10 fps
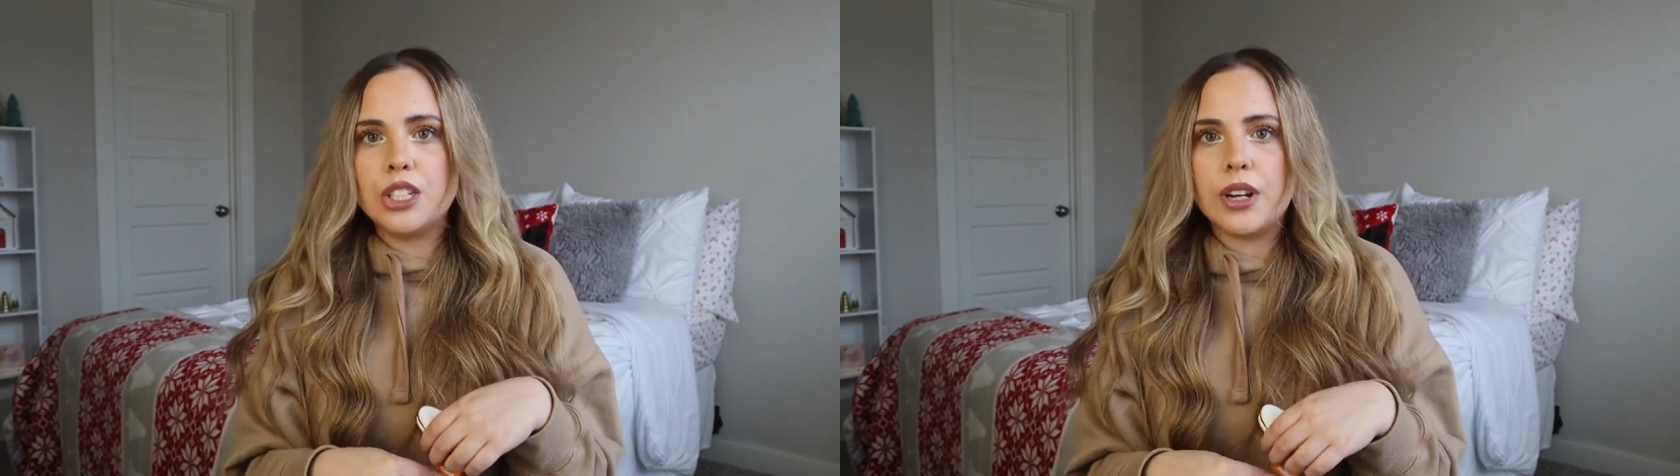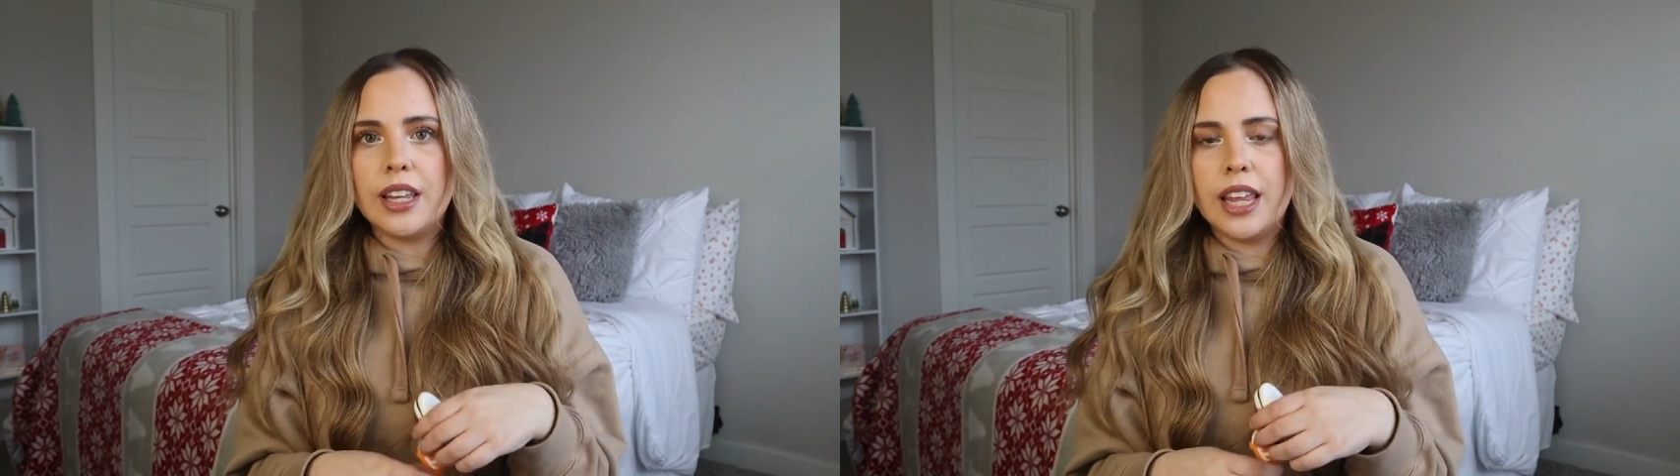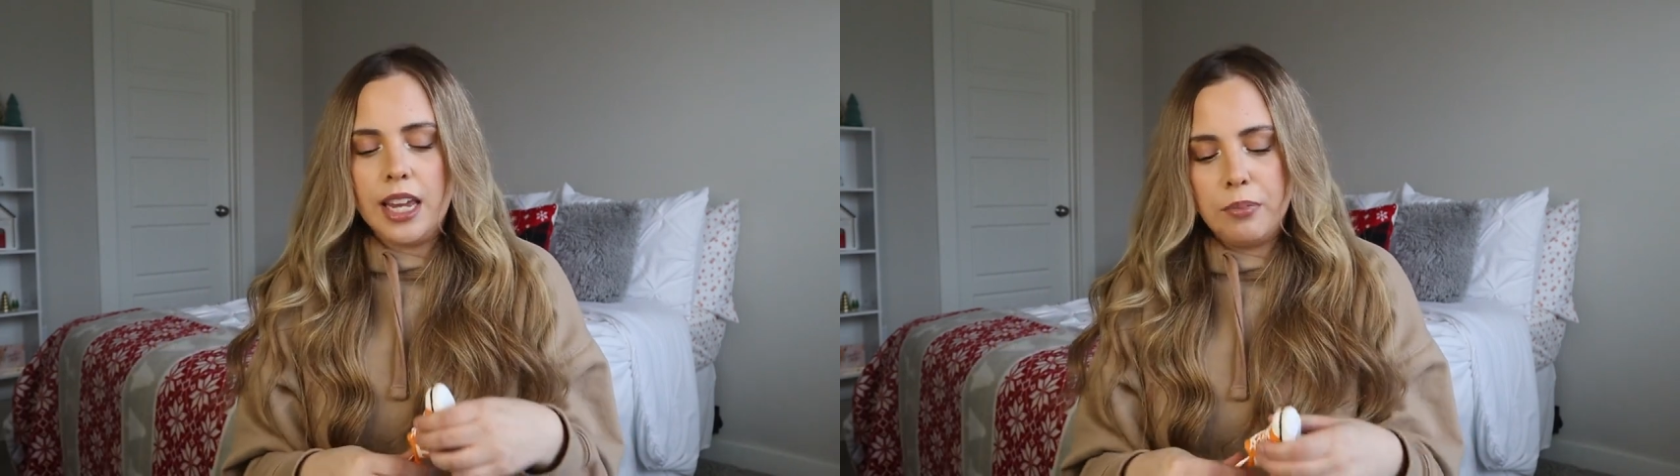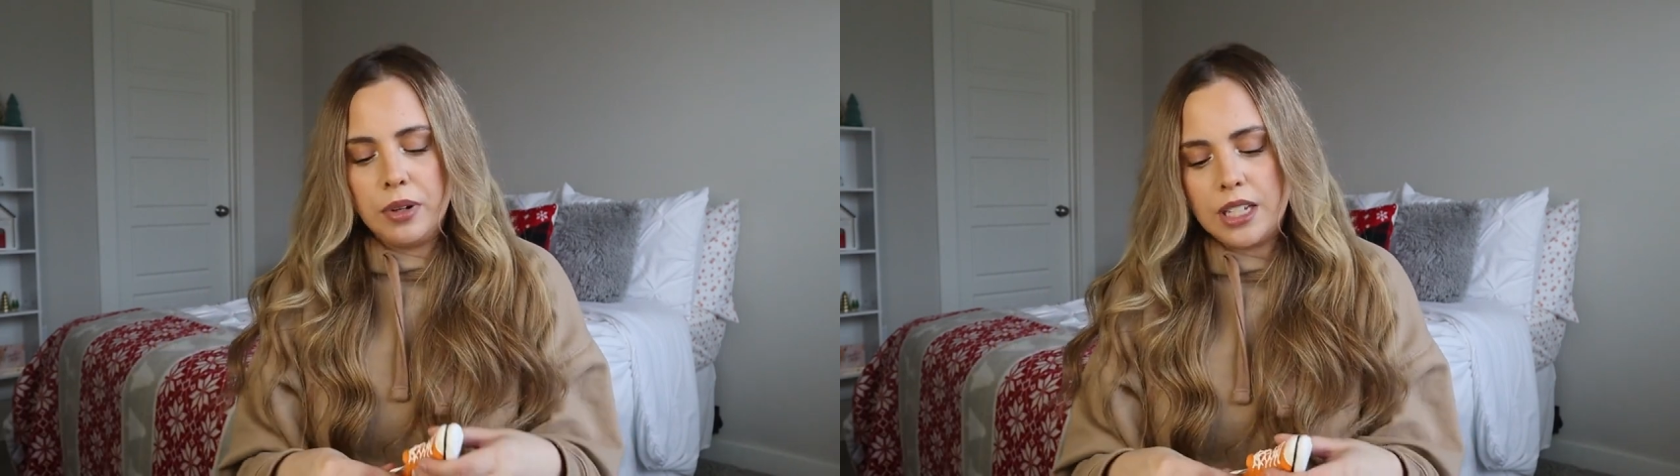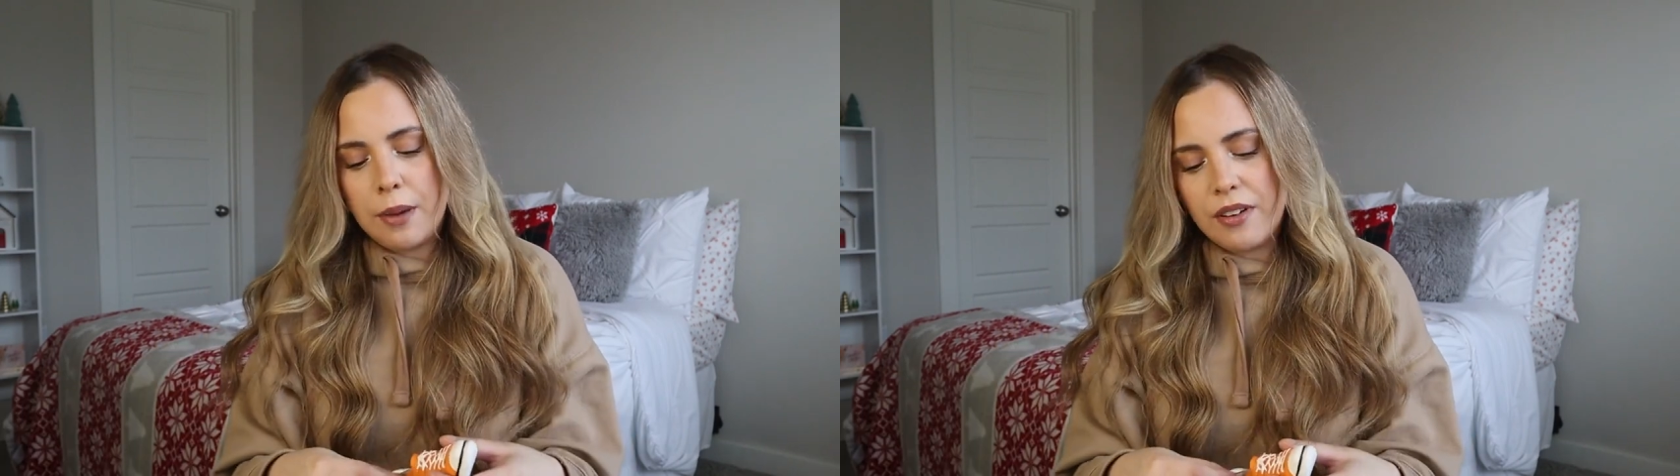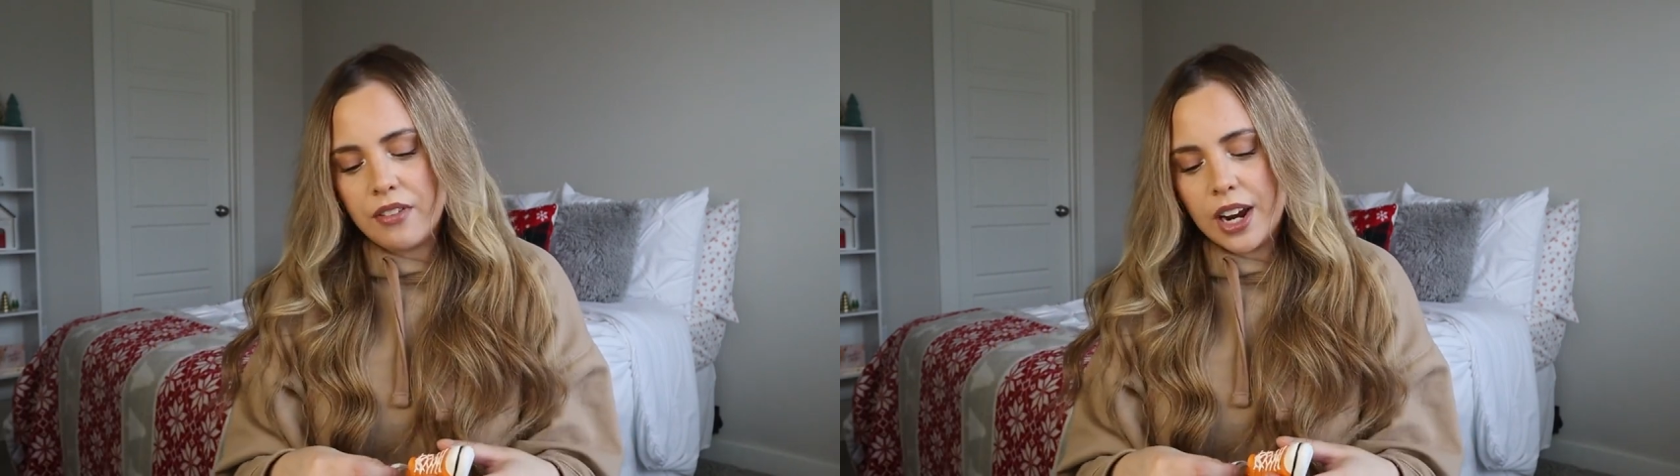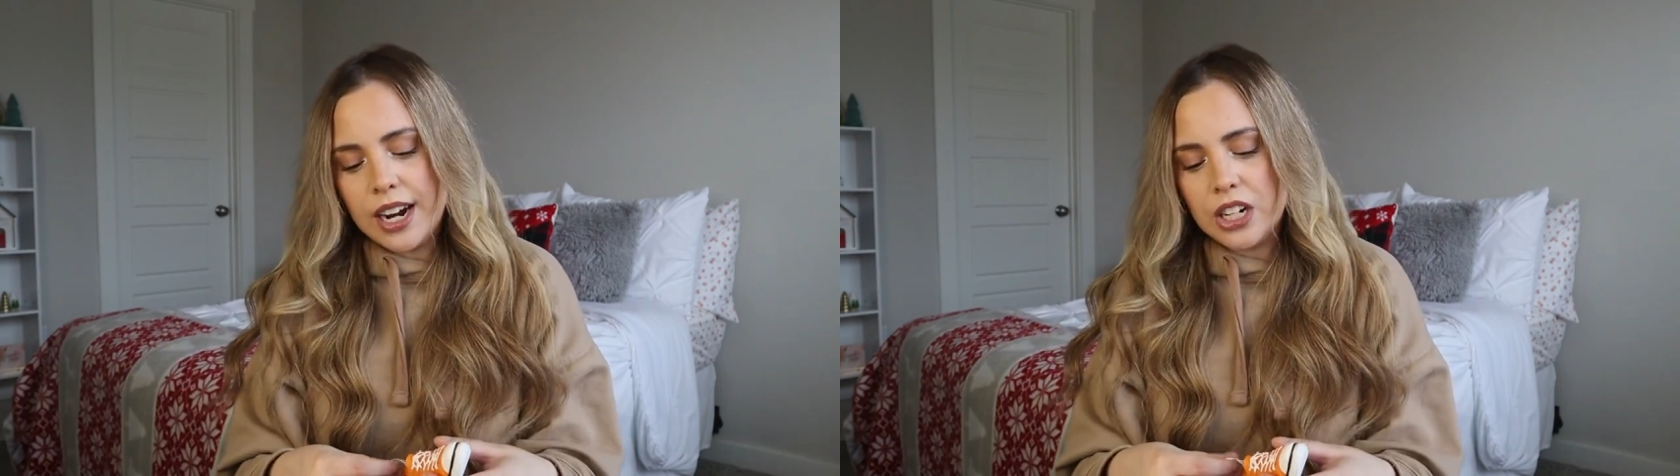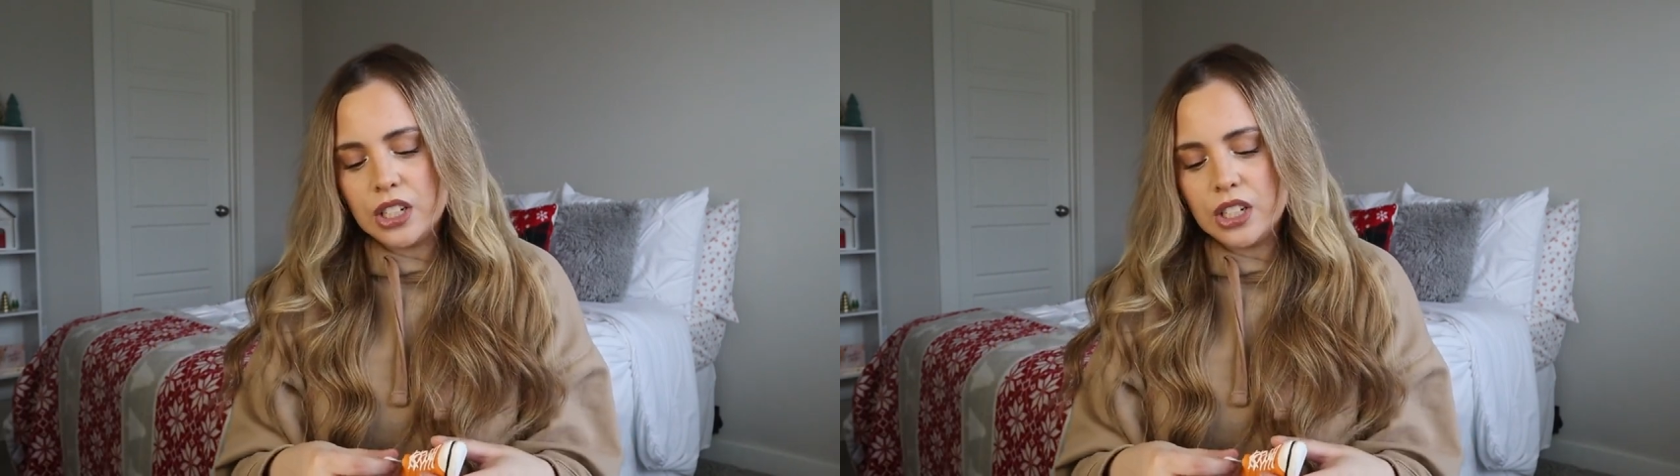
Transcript: tree that he puts up every year.